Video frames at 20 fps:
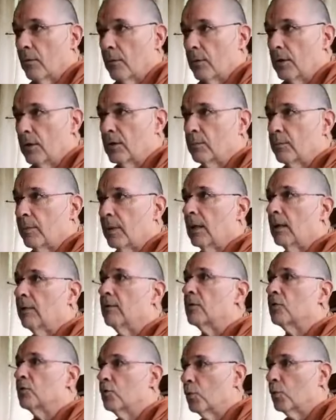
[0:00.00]
This
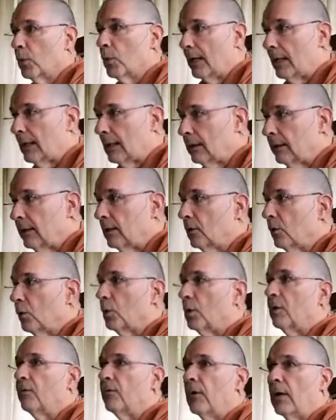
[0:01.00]
path is directly
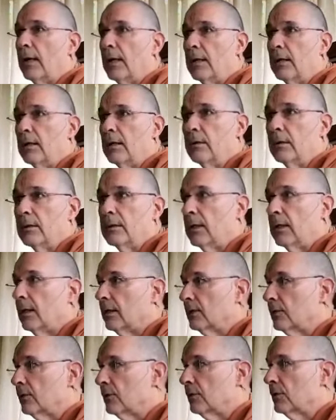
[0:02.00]
glorified in the
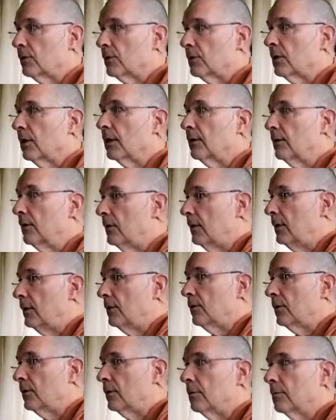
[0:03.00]
texts, like the
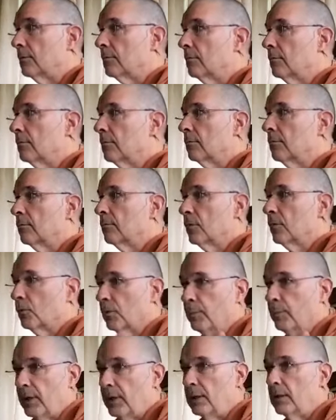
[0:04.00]
Gita,
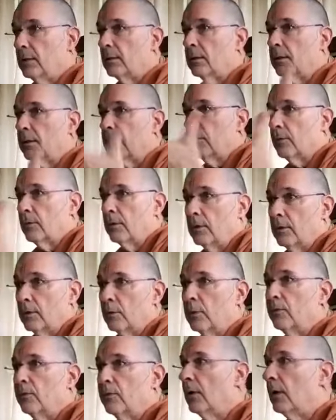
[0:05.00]
repeatedly.
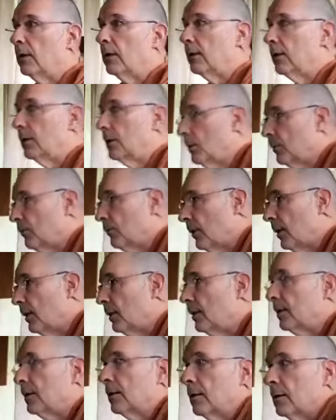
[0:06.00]
Here we find it, here we
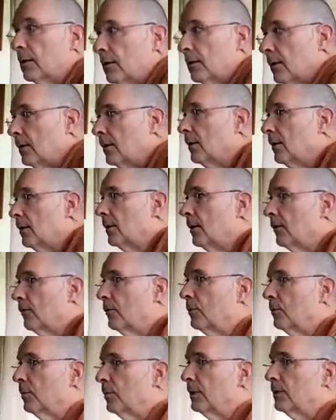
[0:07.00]
find it, here. A
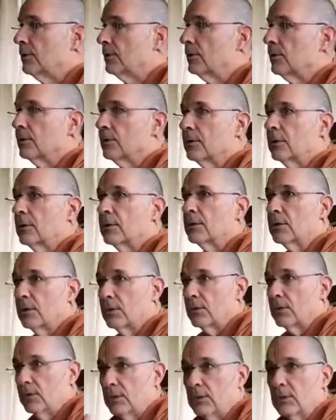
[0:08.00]
few places. It's
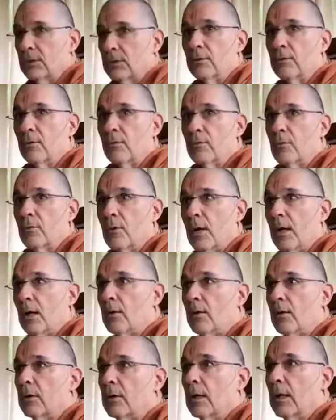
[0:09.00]
consistent
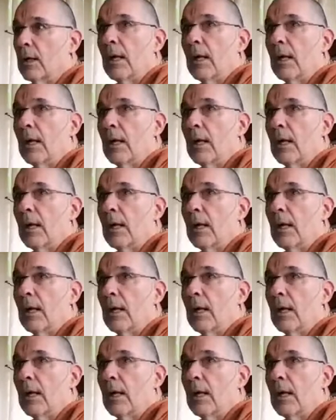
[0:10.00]
throughout.